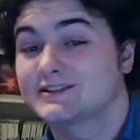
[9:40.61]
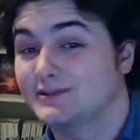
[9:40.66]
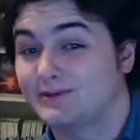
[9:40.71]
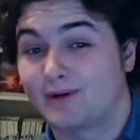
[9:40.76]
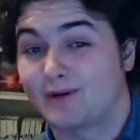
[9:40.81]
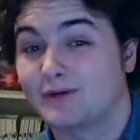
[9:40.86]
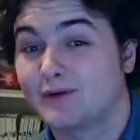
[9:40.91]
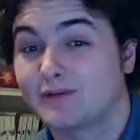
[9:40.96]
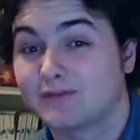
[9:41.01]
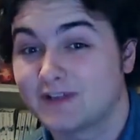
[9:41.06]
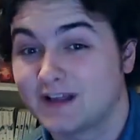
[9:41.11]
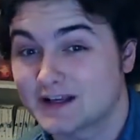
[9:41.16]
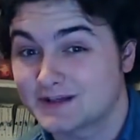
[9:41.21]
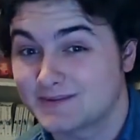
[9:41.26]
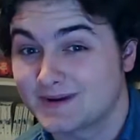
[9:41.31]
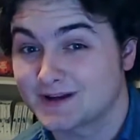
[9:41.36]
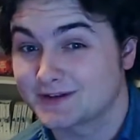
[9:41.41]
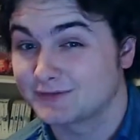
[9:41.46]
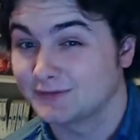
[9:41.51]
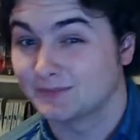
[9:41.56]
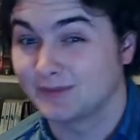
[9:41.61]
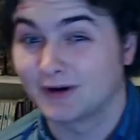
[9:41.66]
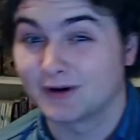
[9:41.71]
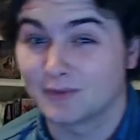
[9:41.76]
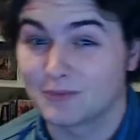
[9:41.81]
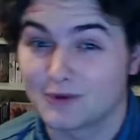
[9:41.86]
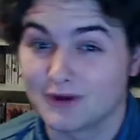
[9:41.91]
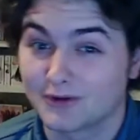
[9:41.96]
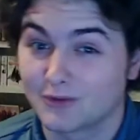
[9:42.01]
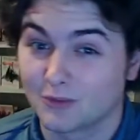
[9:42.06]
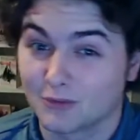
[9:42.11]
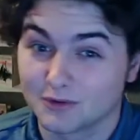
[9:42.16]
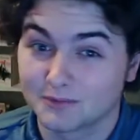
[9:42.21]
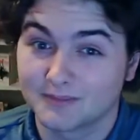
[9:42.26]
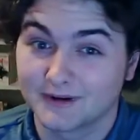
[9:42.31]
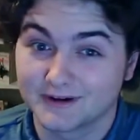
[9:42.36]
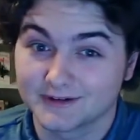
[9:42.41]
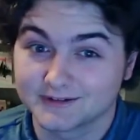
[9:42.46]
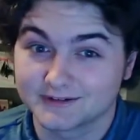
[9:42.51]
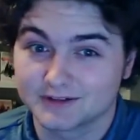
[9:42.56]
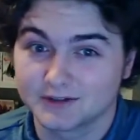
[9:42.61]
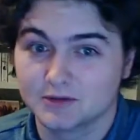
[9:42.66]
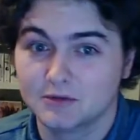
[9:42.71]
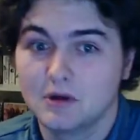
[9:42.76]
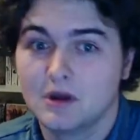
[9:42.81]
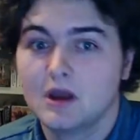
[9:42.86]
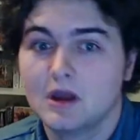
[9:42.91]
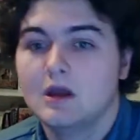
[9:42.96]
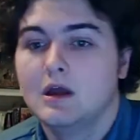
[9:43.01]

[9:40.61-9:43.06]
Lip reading: There are no flashbacks for part 1 or part 2.